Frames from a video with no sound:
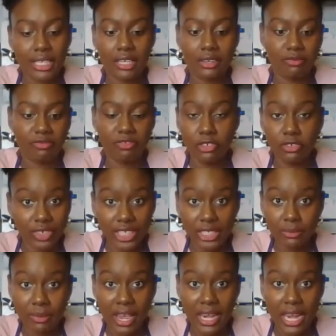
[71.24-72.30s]
full fresh
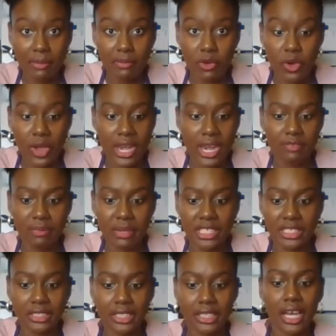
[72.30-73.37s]
pineapple, and I
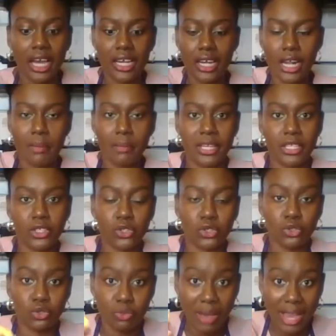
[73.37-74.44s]
basically cut it up
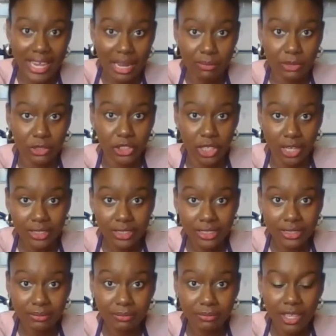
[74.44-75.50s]
into pineapple
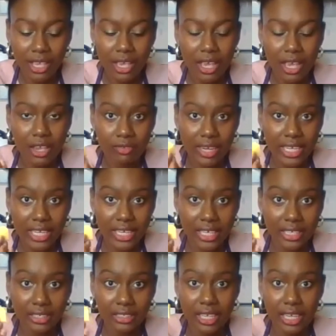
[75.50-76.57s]
chunks right
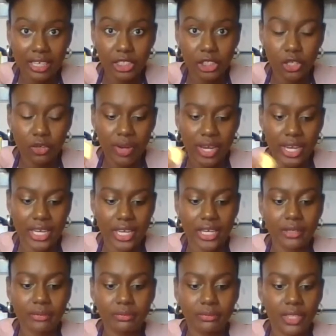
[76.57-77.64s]
here, like I show right here.
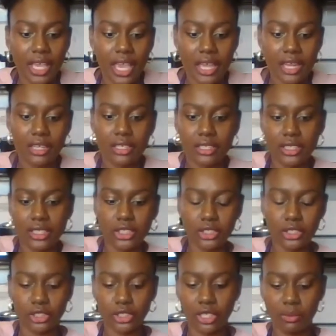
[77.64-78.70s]
And essentially
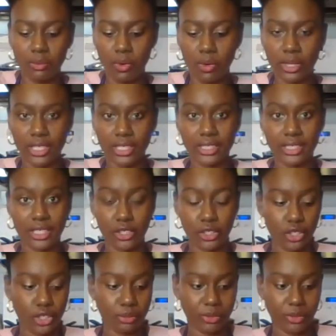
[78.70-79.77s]
you're just going to pour this into
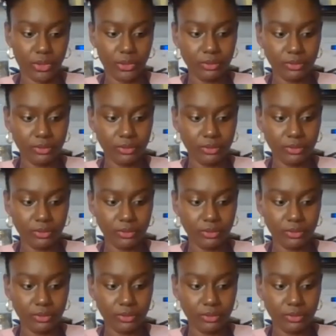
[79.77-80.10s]
your bowl.